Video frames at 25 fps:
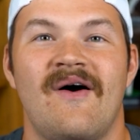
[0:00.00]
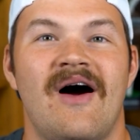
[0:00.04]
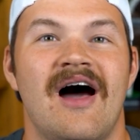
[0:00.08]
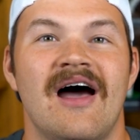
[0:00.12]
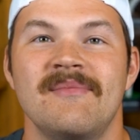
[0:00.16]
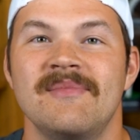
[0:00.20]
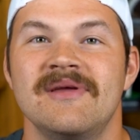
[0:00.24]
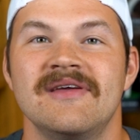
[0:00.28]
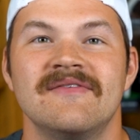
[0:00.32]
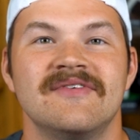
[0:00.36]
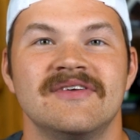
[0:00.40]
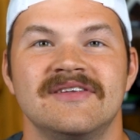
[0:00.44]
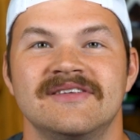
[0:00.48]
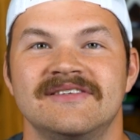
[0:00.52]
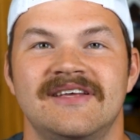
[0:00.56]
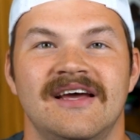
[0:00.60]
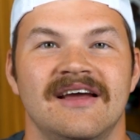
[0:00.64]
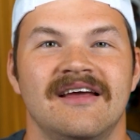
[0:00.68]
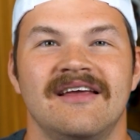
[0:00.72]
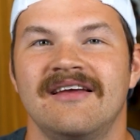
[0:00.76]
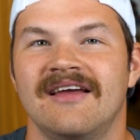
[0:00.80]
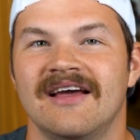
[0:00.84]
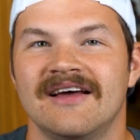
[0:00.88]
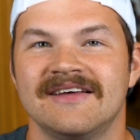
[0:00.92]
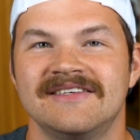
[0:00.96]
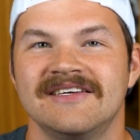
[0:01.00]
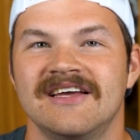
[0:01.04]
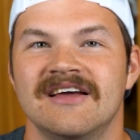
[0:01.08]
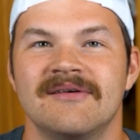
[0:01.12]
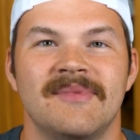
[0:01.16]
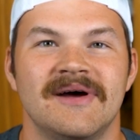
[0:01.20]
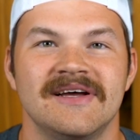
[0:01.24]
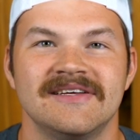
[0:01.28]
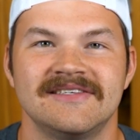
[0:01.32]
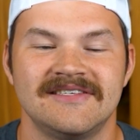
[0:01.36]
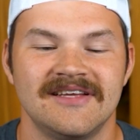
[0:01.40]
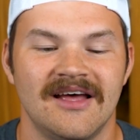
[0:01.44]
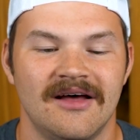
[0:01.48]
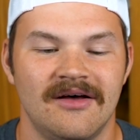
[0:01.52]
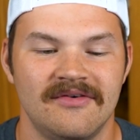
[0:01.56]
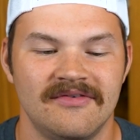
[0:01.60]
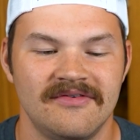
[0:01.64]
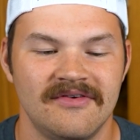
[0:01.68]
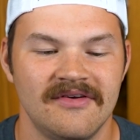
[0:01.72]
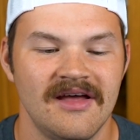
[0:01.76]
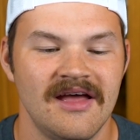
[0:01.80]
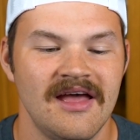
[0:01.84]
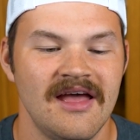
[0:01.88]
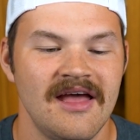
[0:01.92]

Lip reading: I'm even second-guessing it myself.